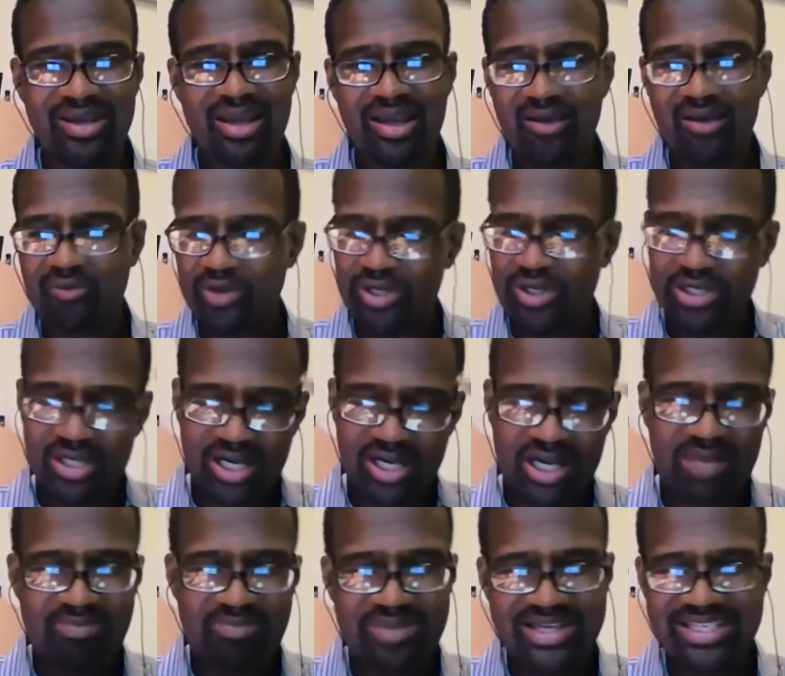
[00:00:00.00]
We're
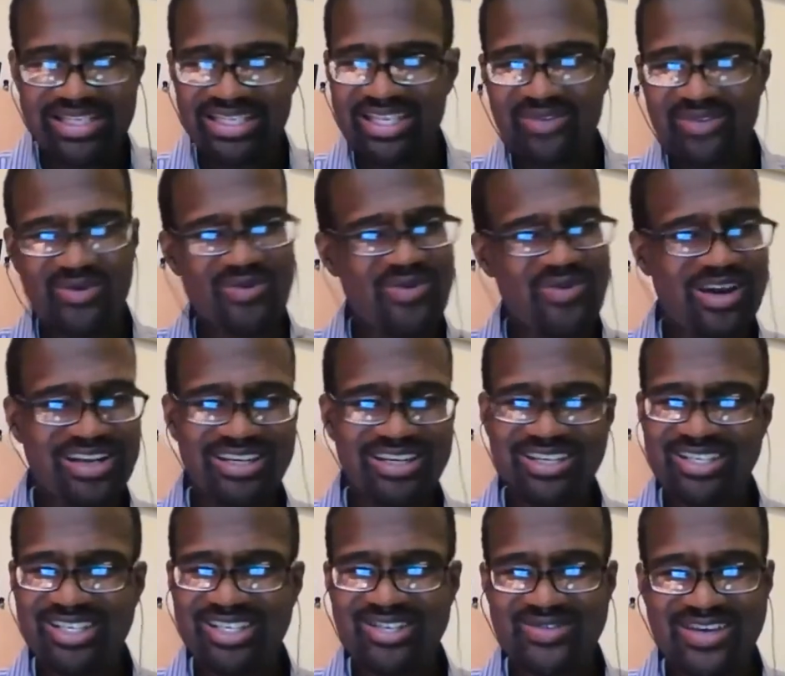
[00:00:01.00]
young mentally. We run in the
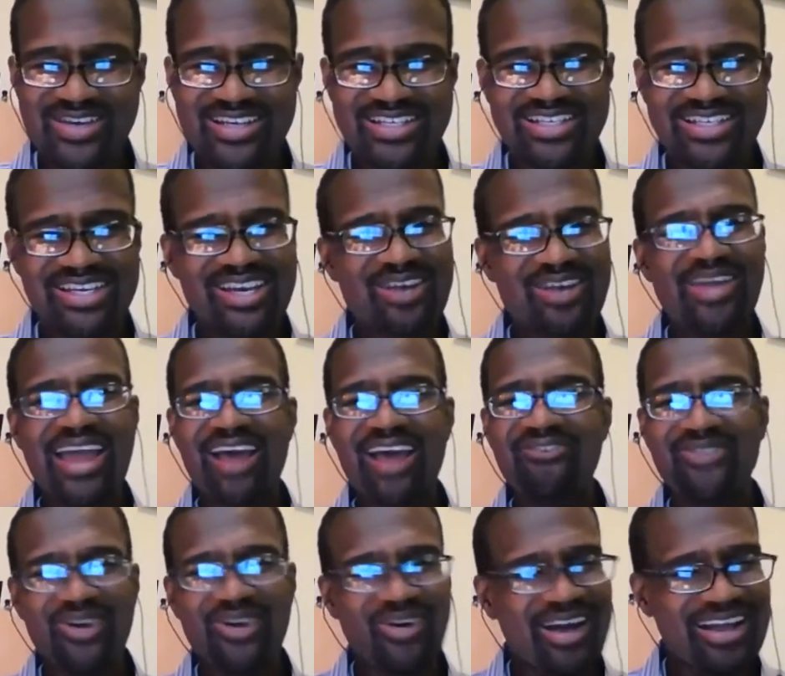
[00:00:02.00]
streets. We have
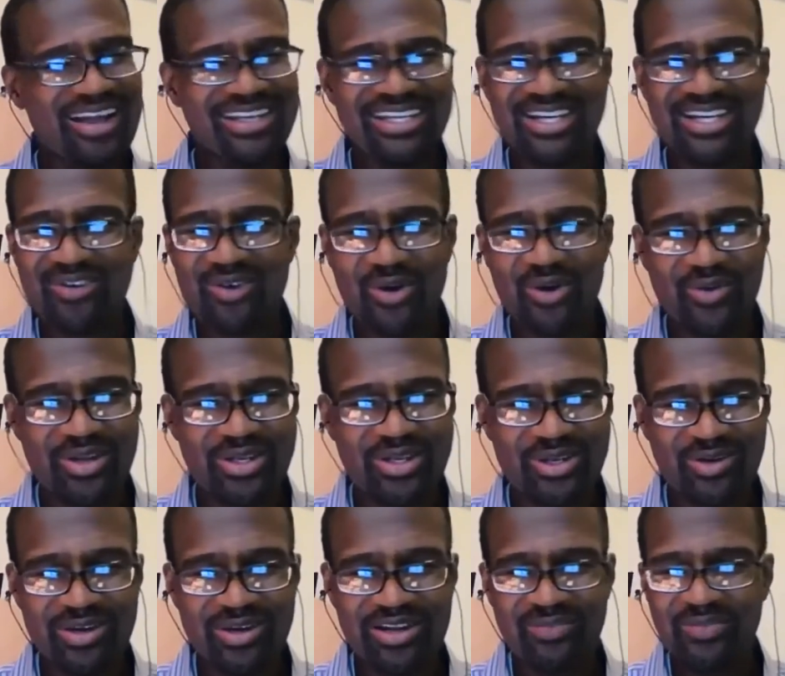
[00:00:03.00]
no idea what we're
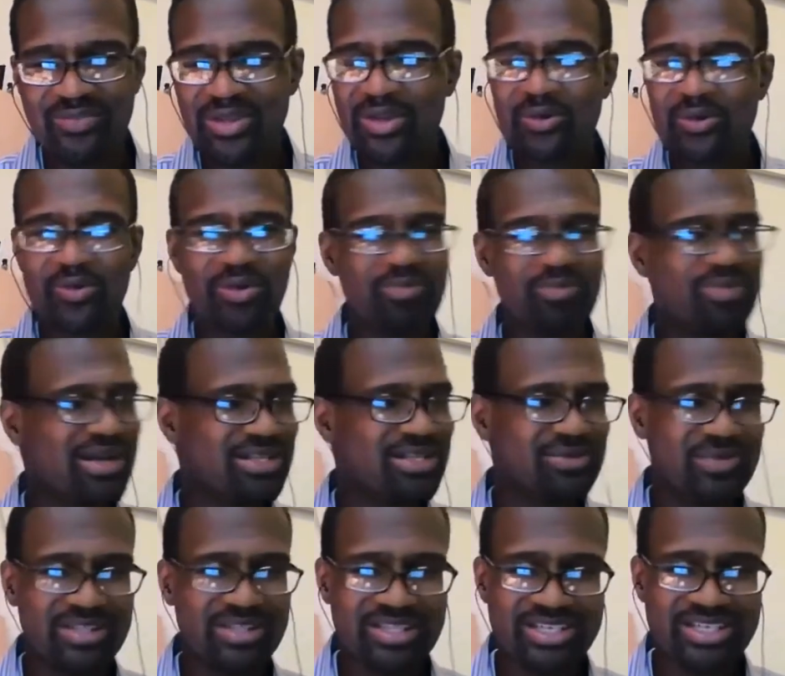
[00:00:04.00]
doing. We're
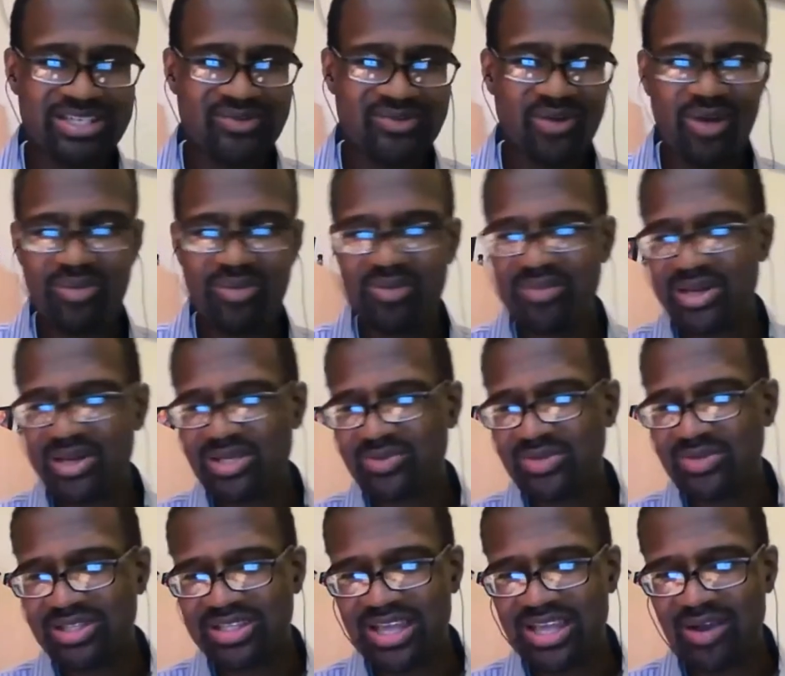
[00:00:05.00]
messing with this woman, messing
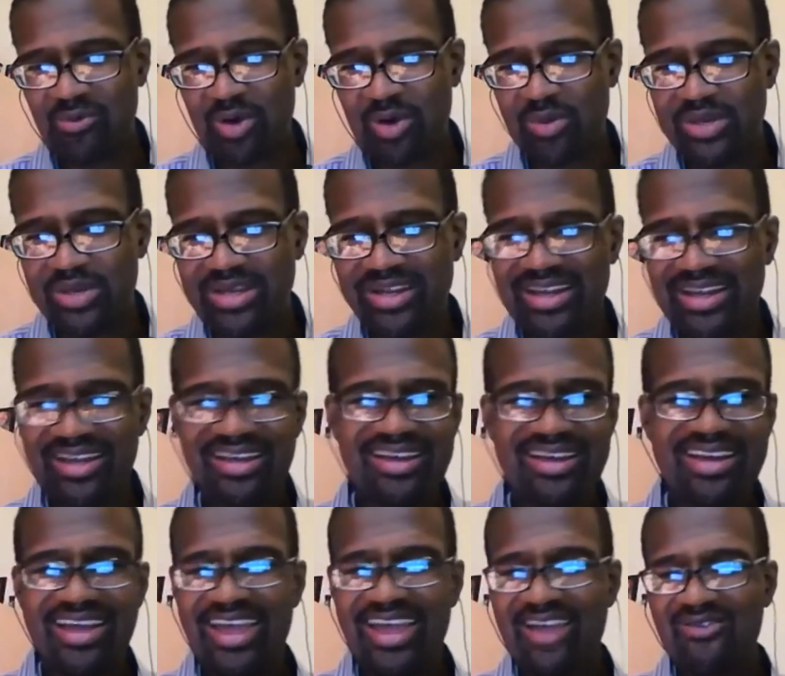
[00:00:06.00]
with that woman.
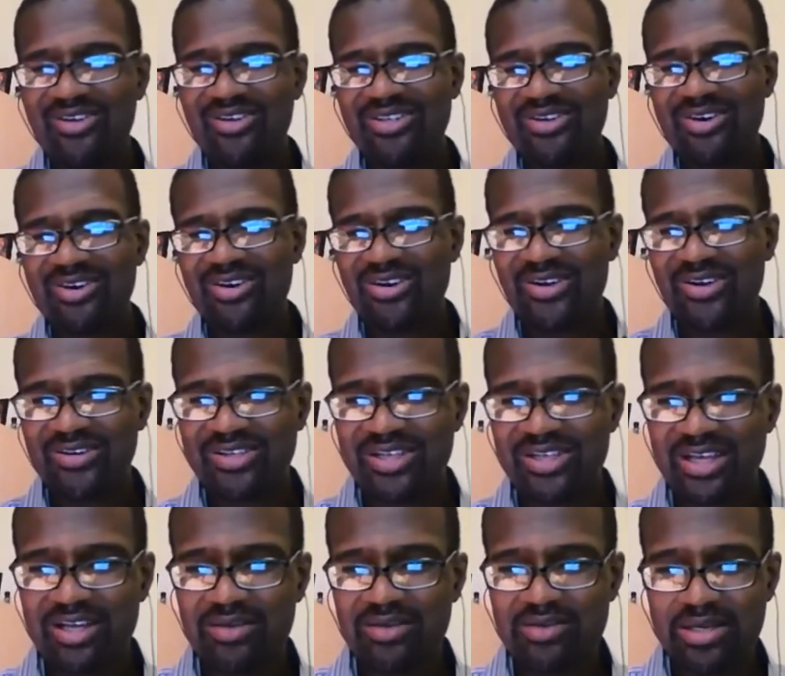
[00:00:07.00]
Hey, what's going on,
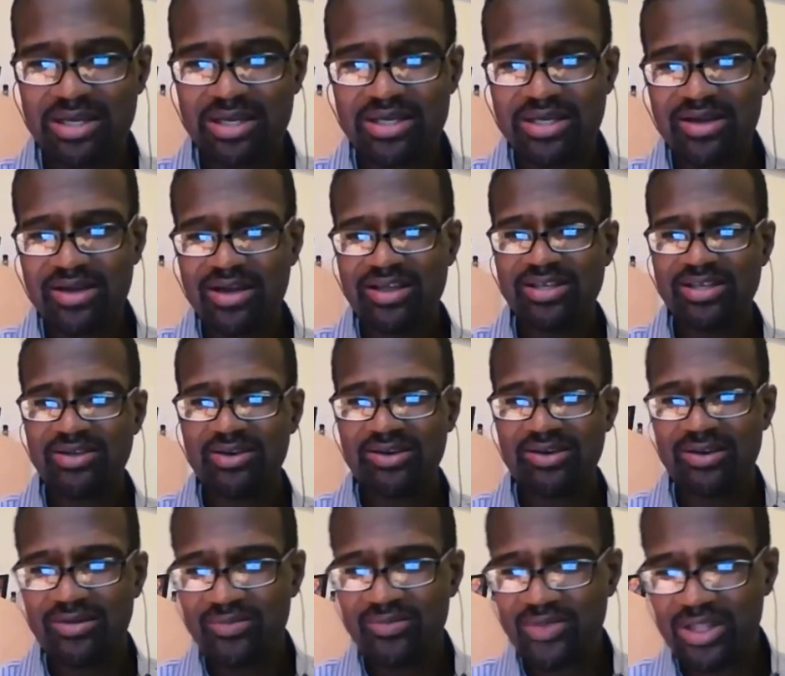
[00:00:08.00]
Jacob? Chantel, how you doing?
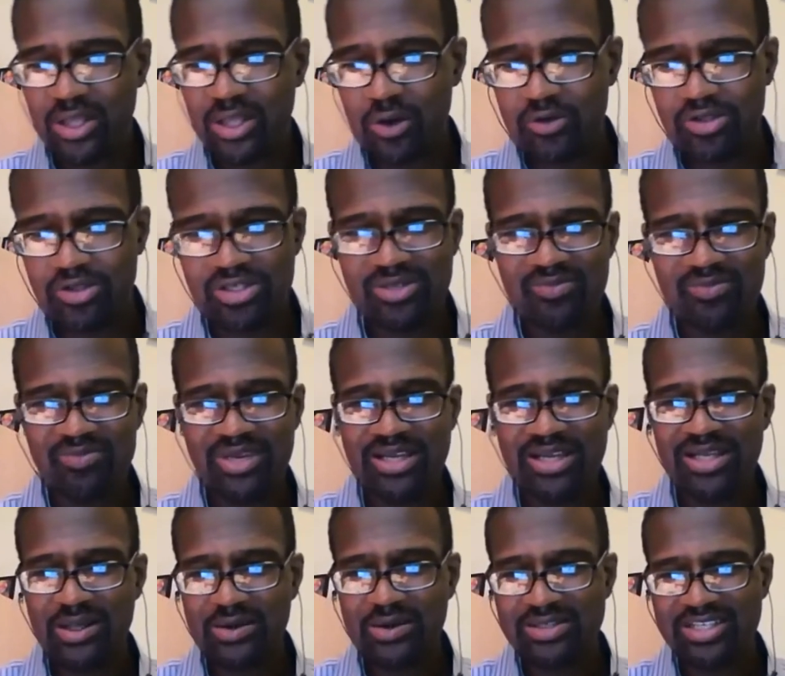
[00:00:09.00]
Los, big
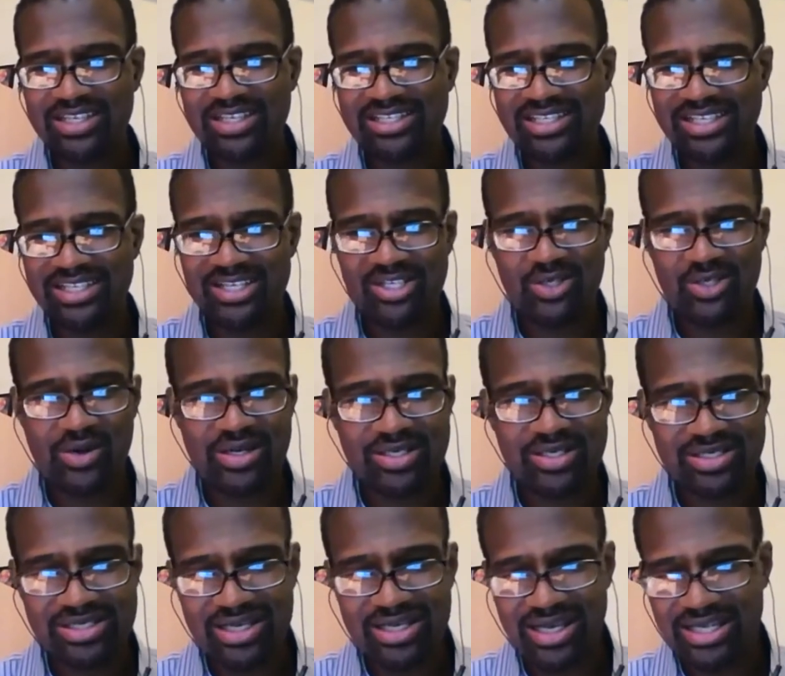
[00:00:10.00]
Los, I see you joined
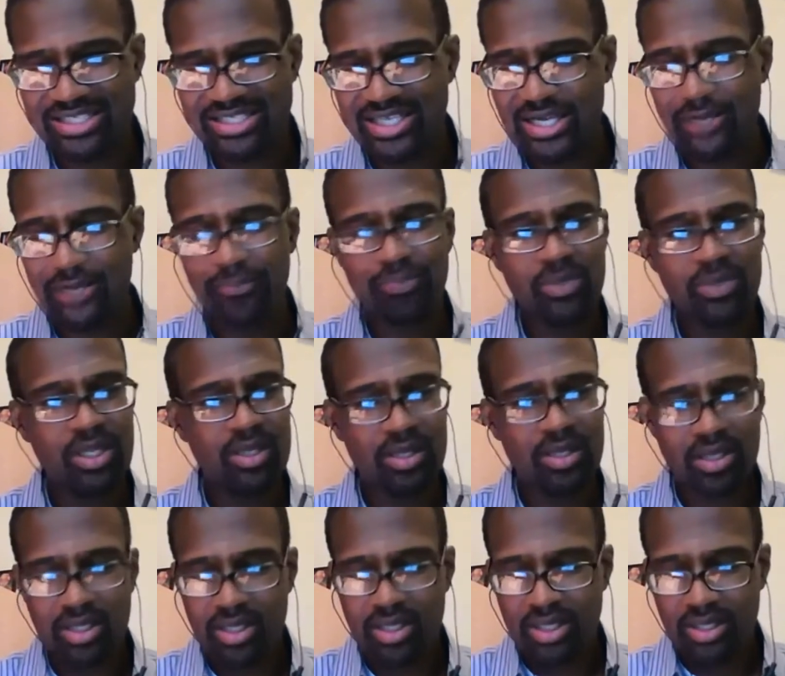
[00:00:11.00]
us, guys. Hey,
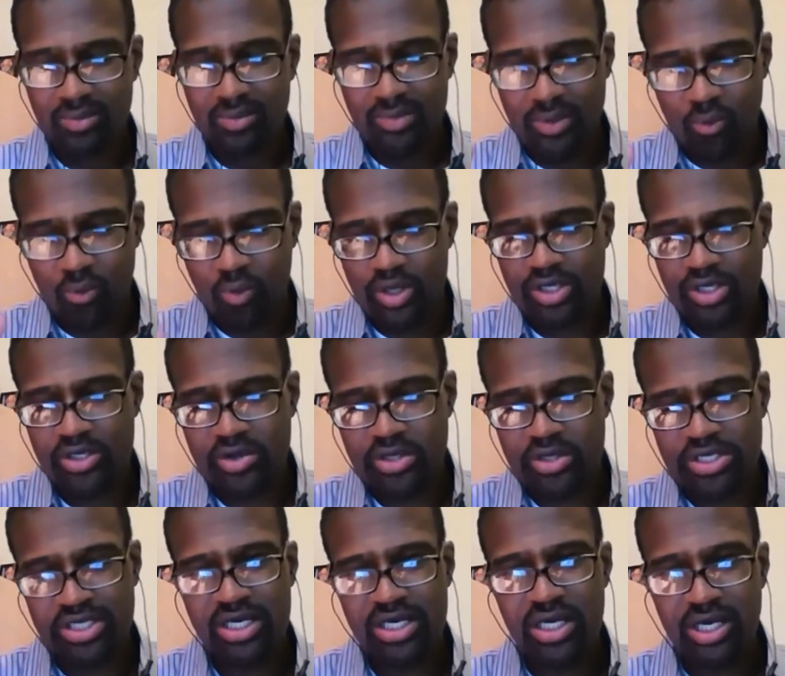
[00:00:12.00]
and when you're
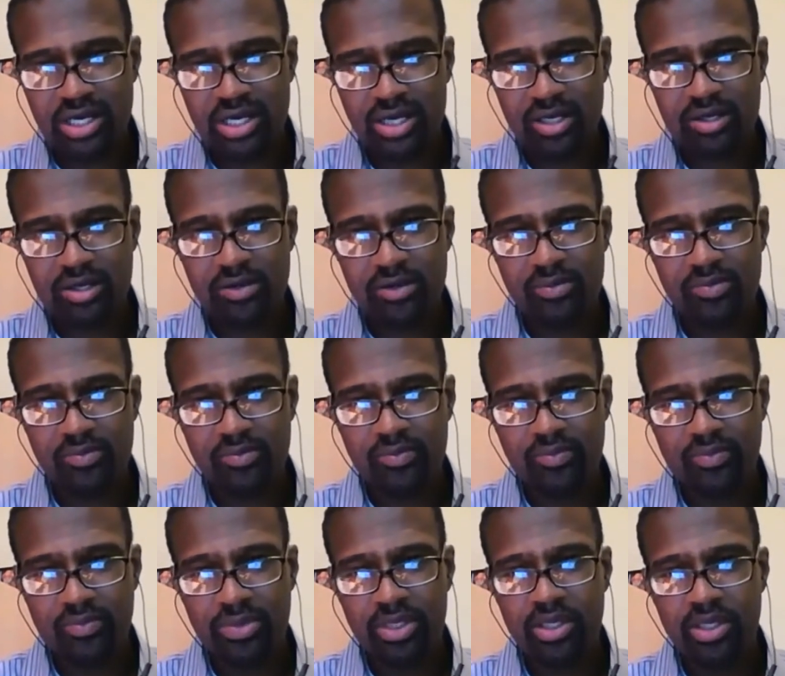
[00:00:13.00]
young,
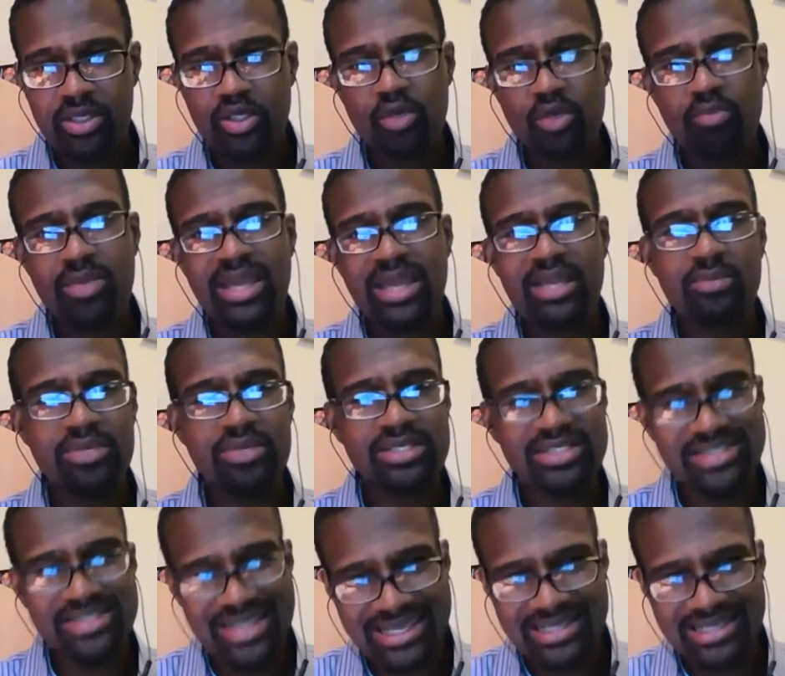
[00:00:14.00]
you make
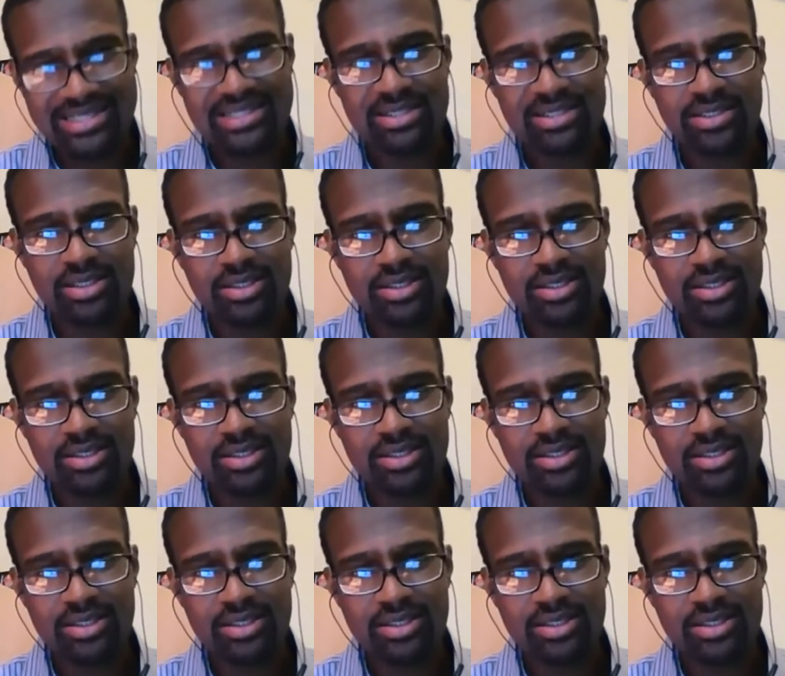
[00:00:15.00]
mistakes.